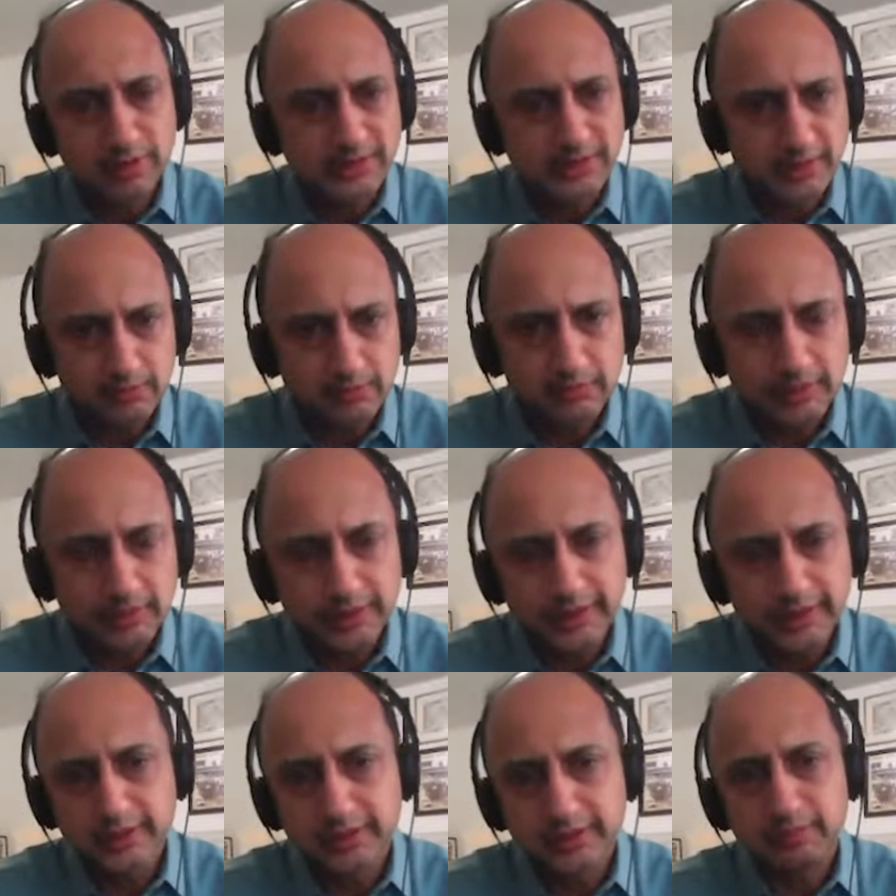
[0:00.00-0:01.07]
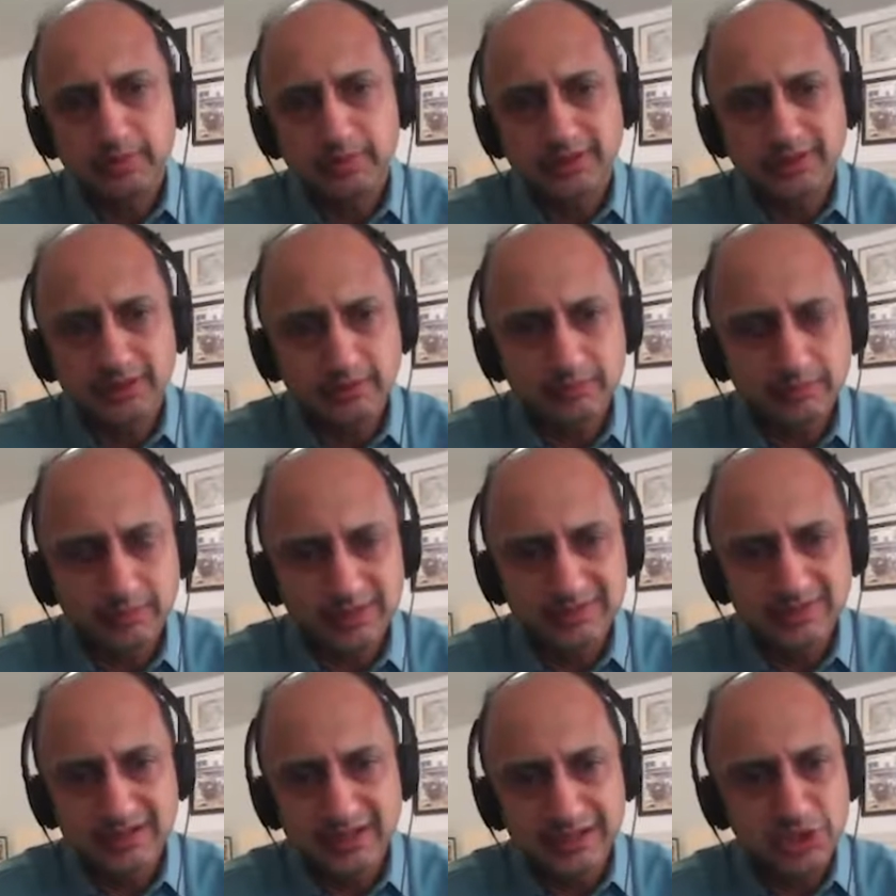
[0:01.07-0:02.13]
Pratham. Uh, Pratham
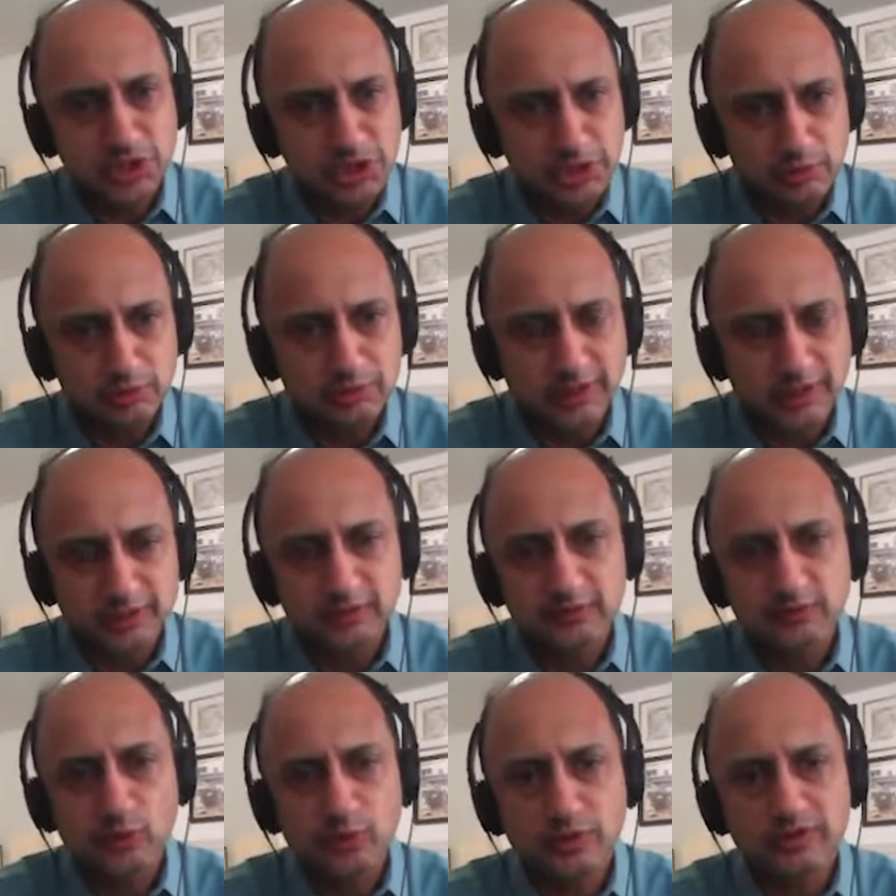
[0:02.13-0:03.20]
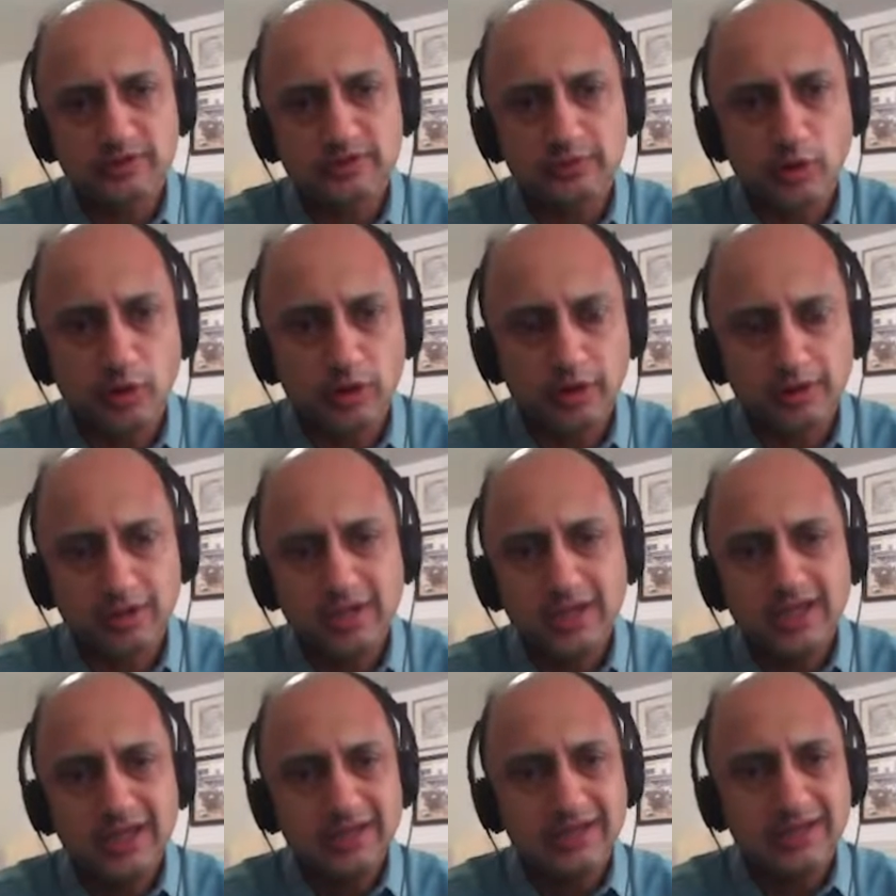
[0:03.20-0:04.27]
is an NGO that is focused on
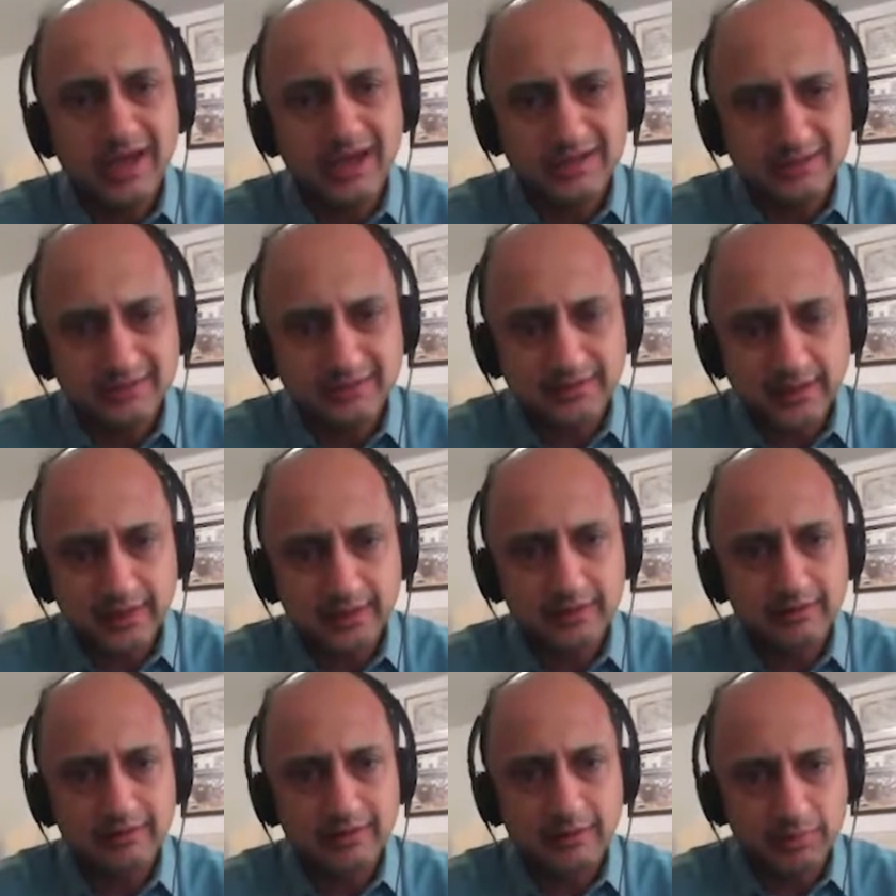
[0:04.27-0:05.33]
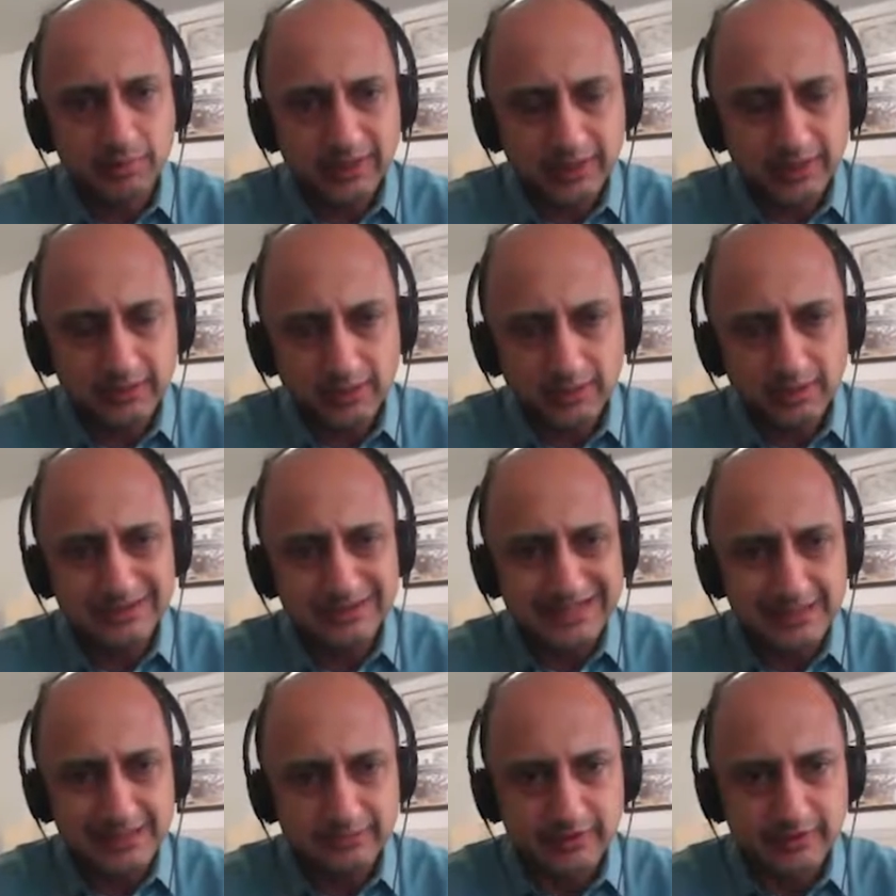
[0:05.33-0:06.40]
large scale replicable
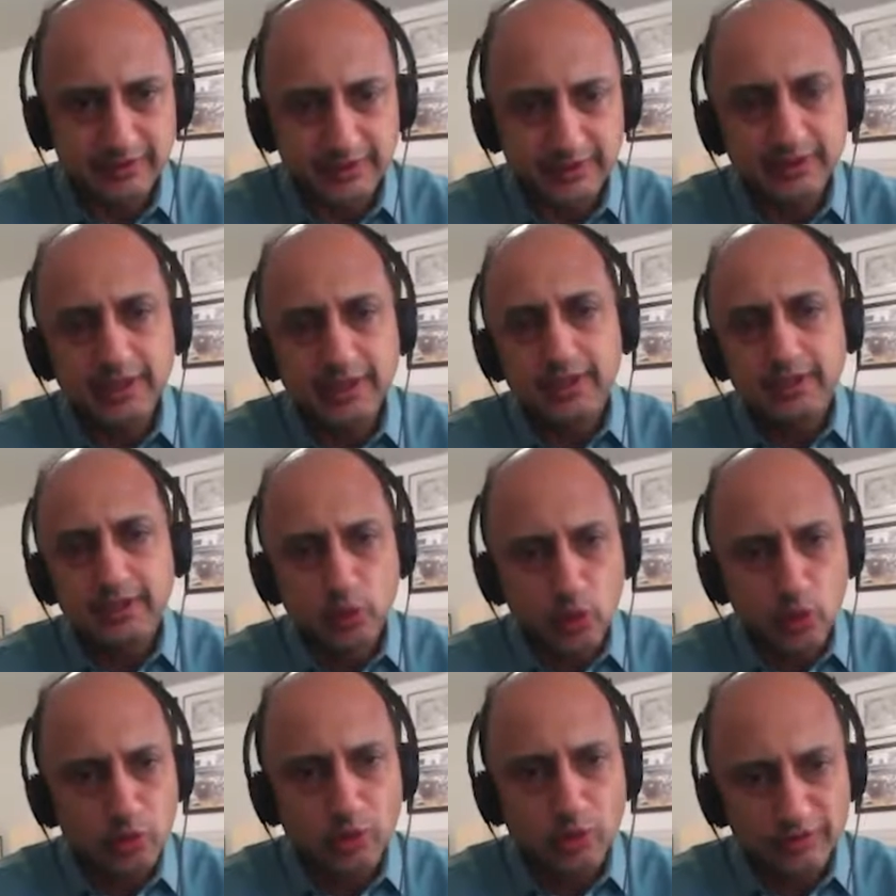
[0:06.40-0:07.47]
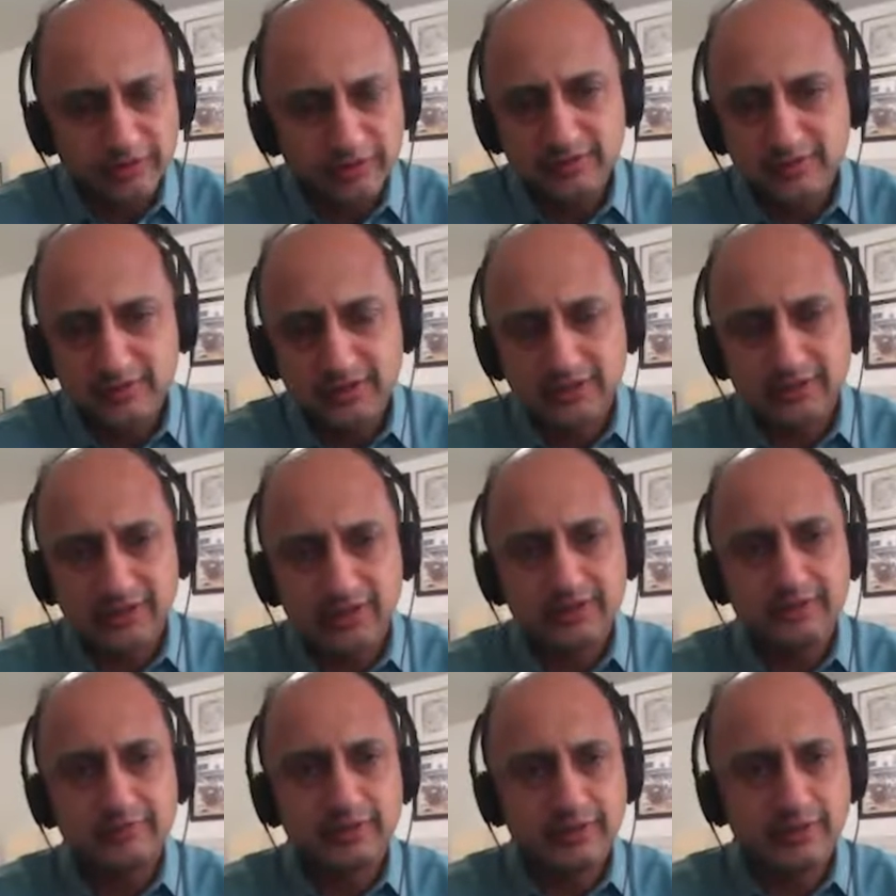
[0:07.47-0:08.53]
delivery low-cost uh,
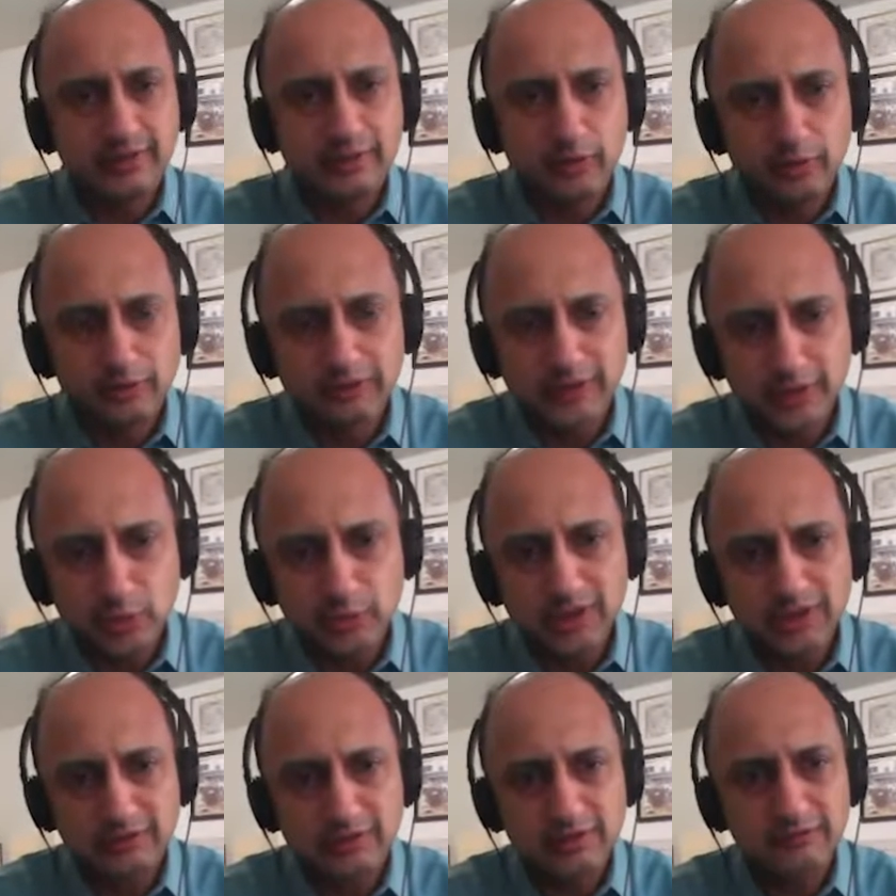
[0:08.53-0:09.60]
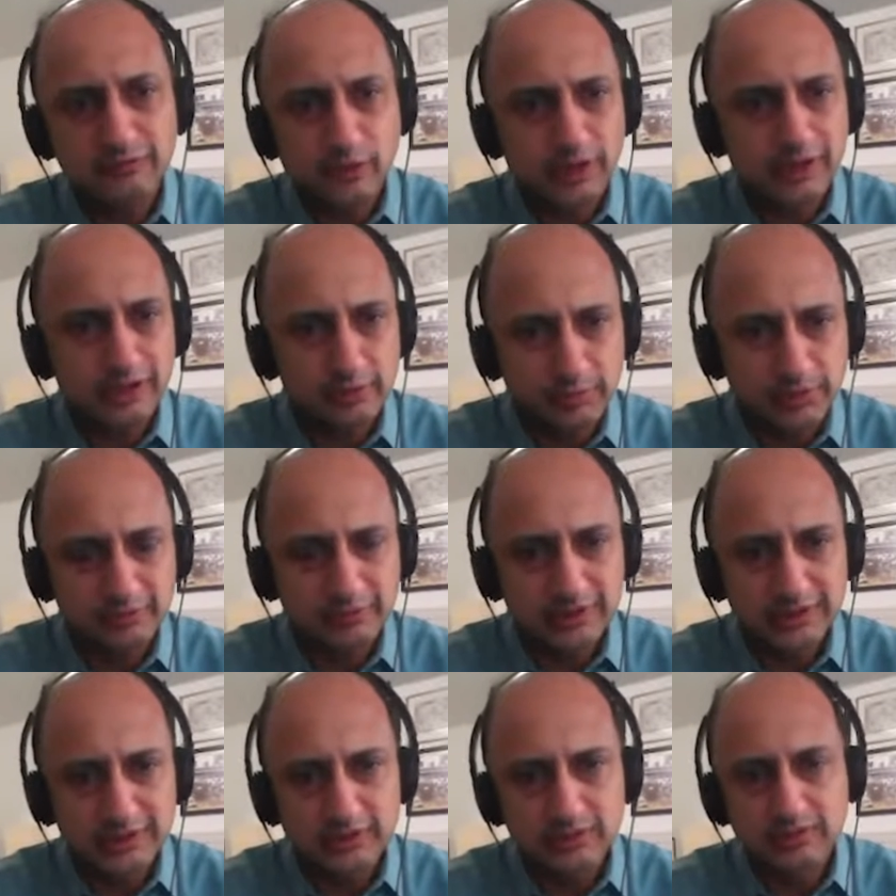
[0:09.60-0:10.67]
delivery of education for
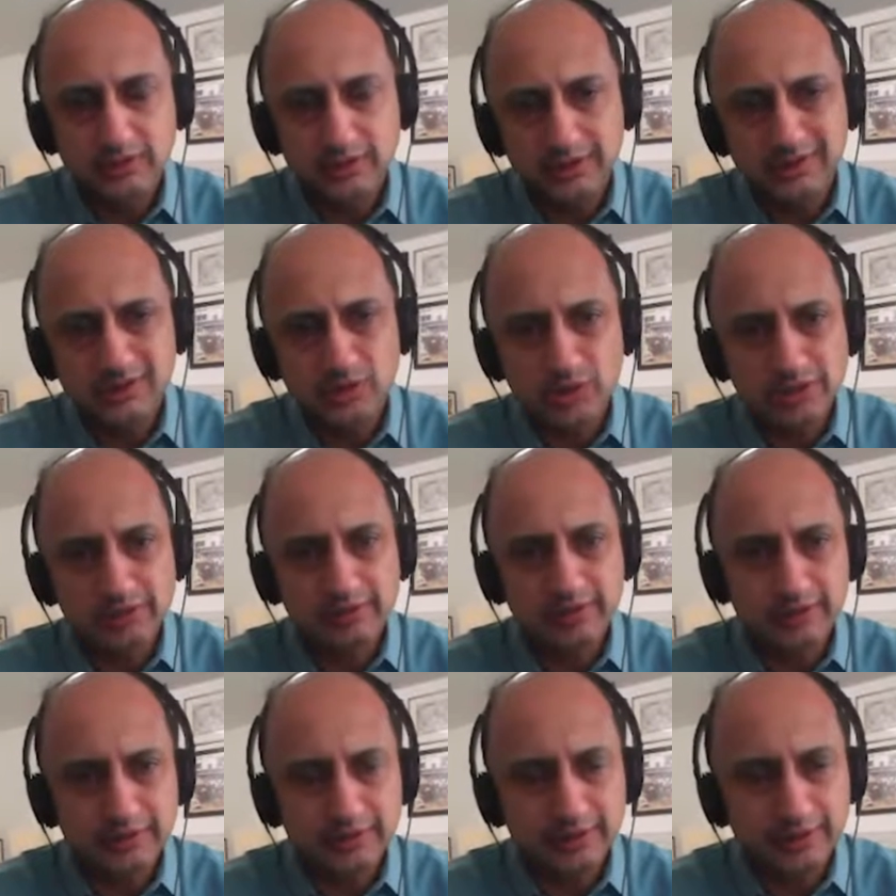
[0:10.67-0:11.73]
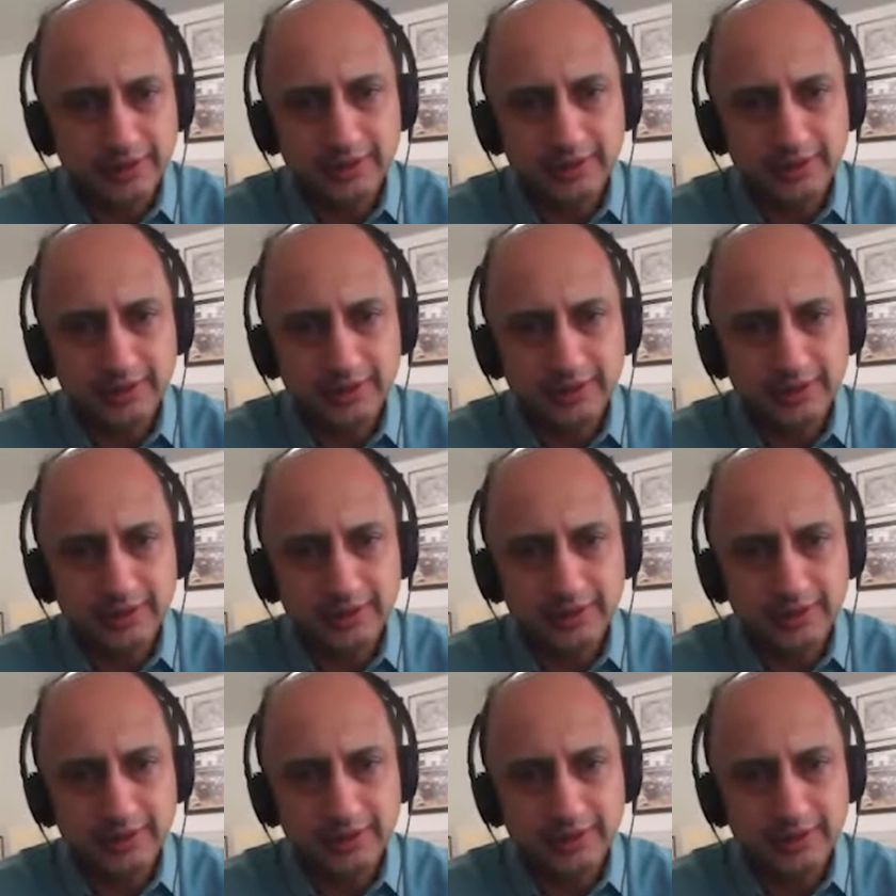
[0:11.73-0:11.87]
underprivileged uh, children,